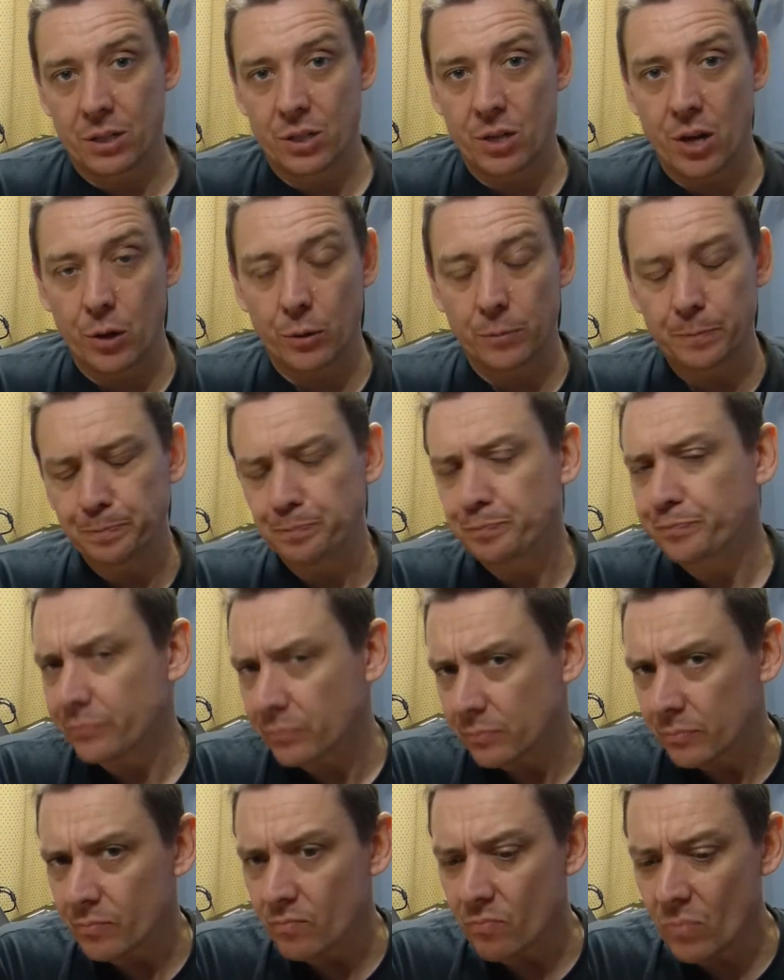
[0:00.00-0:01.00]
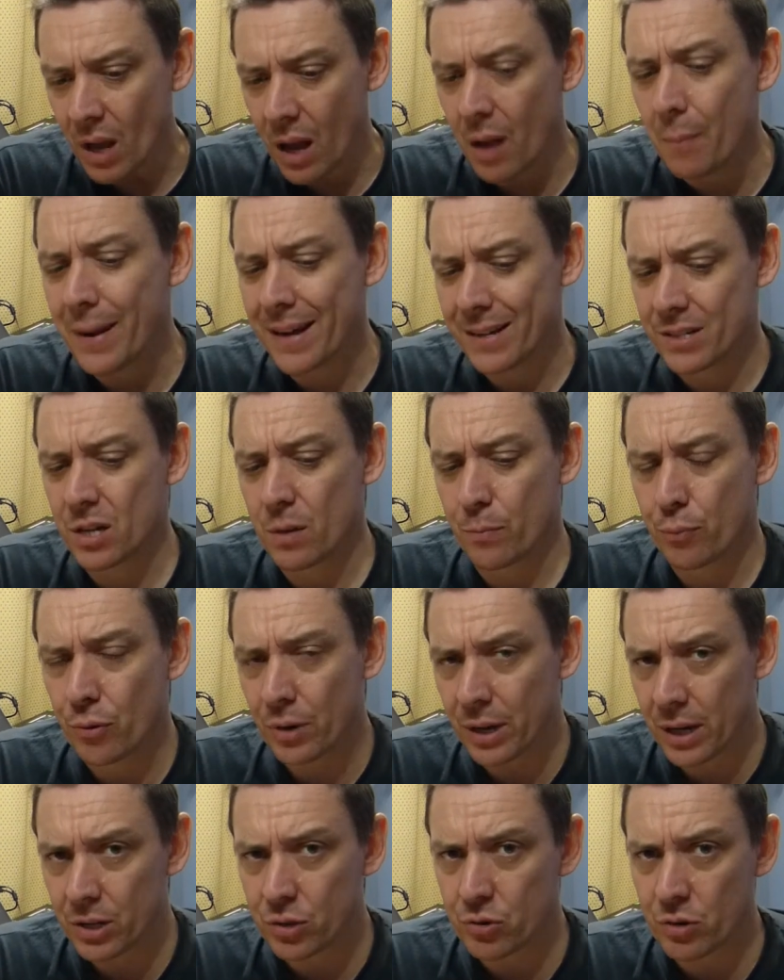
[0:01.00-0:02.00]
So that makes it a
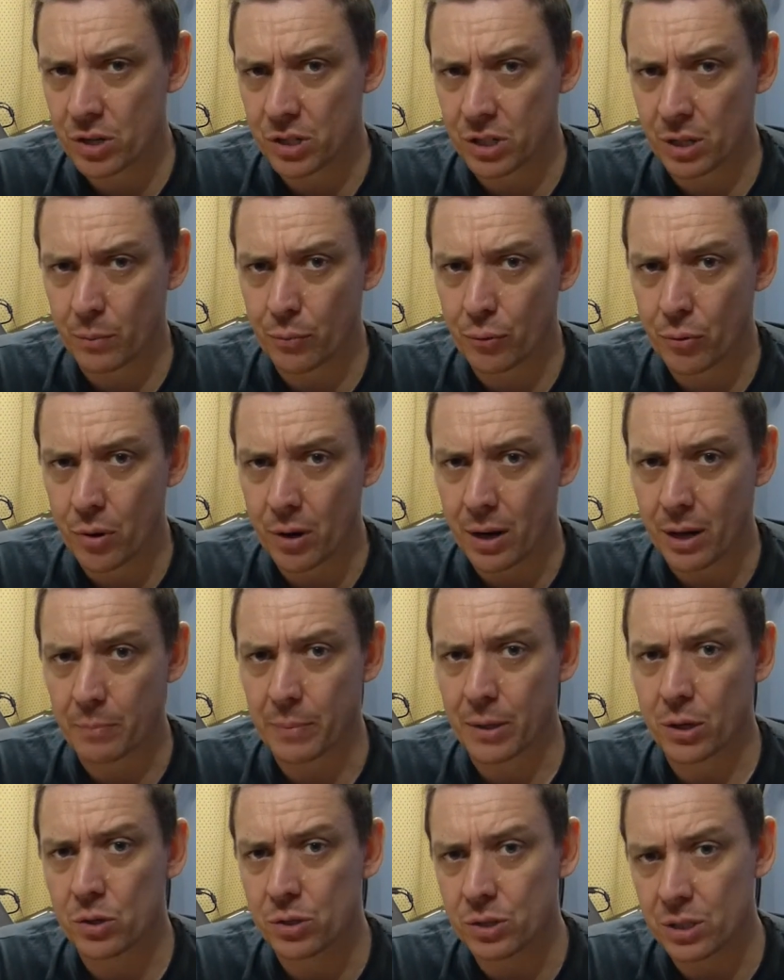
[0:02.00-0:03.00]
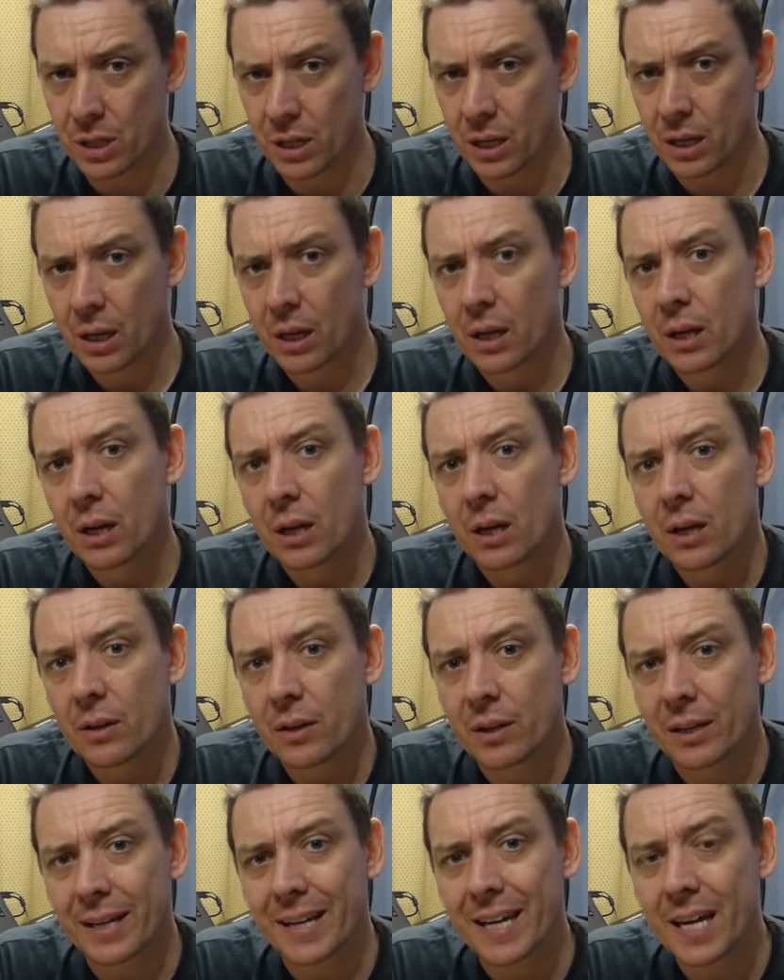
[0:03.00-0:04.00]
pretty interesting product because the
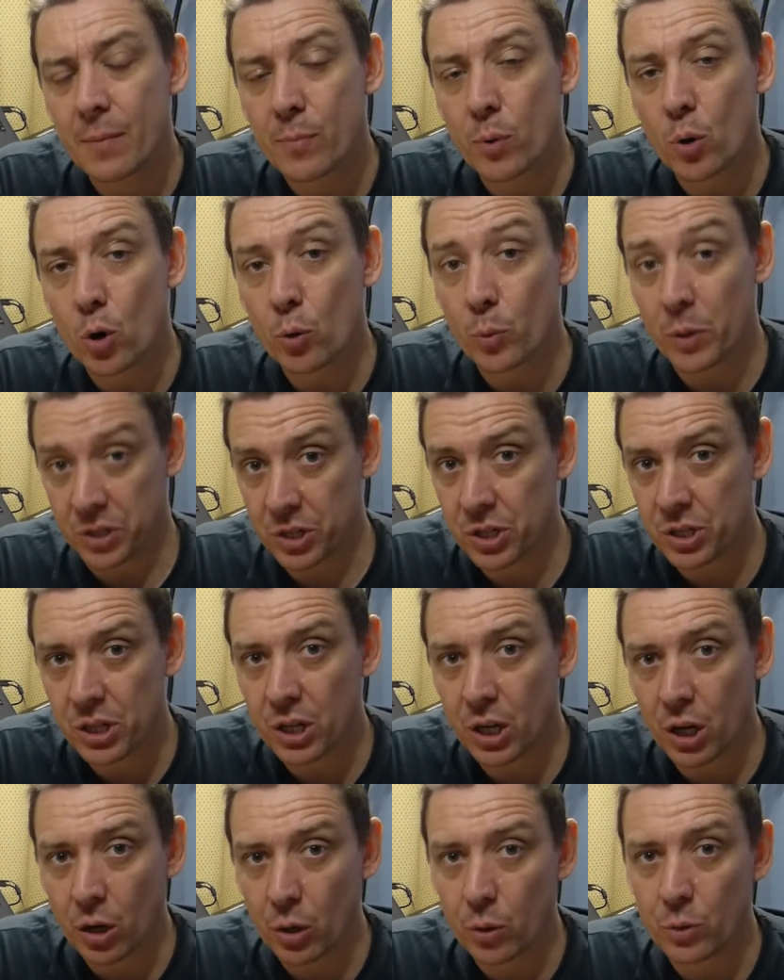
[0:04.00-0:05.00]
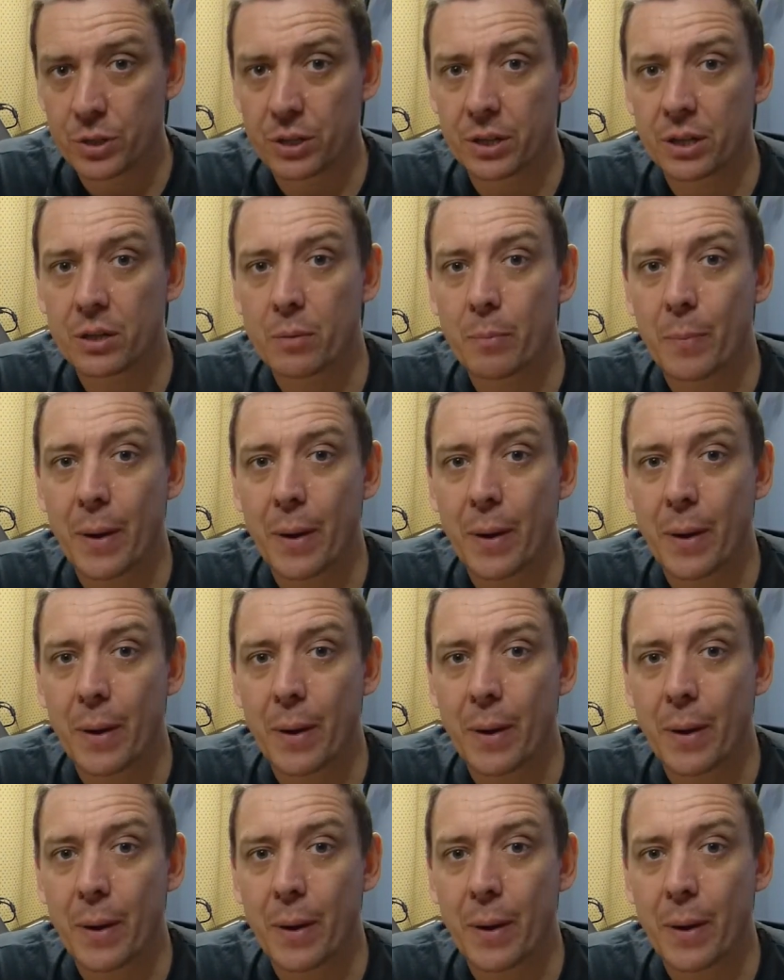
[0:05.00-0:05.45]
the keyboard, which is included in the